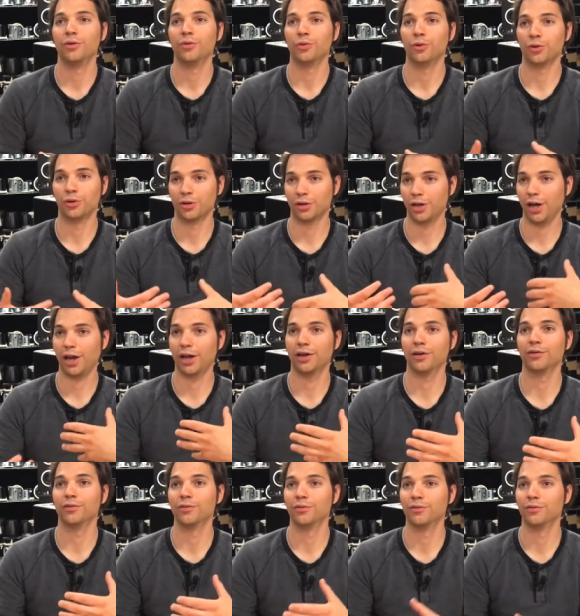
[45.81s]
We're kind
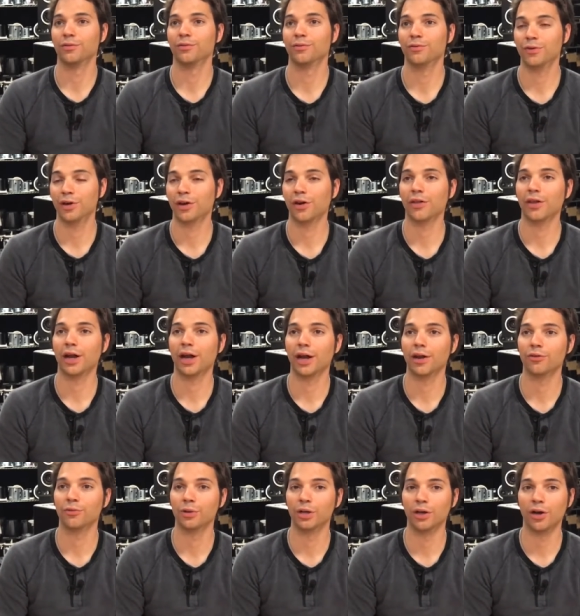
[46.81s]
of figuring that
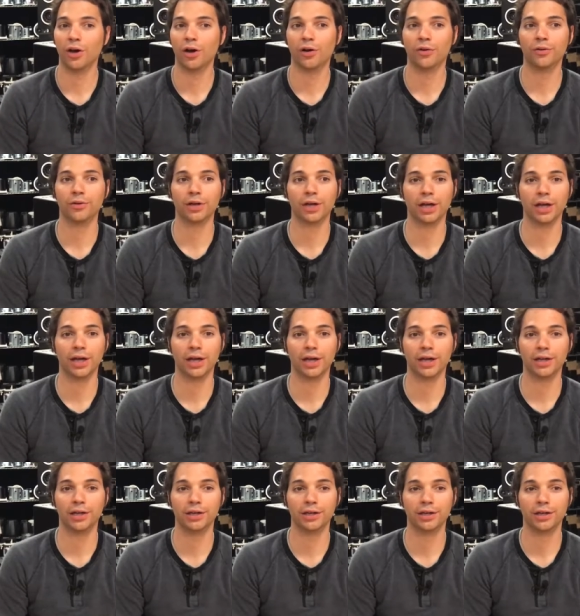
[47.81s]
out as we go.
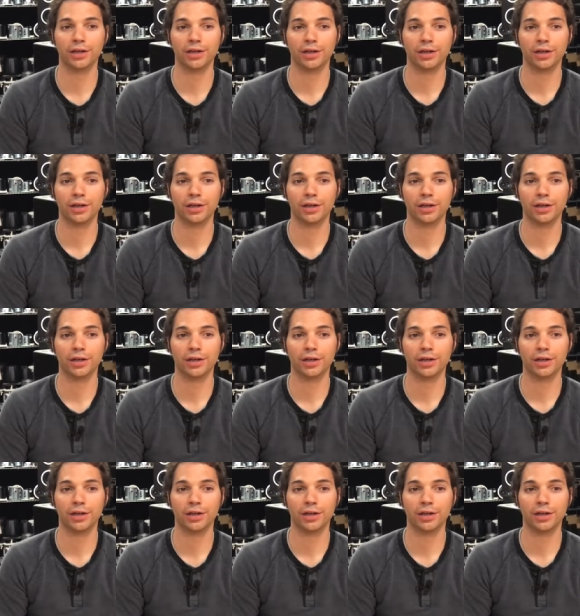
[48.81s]
And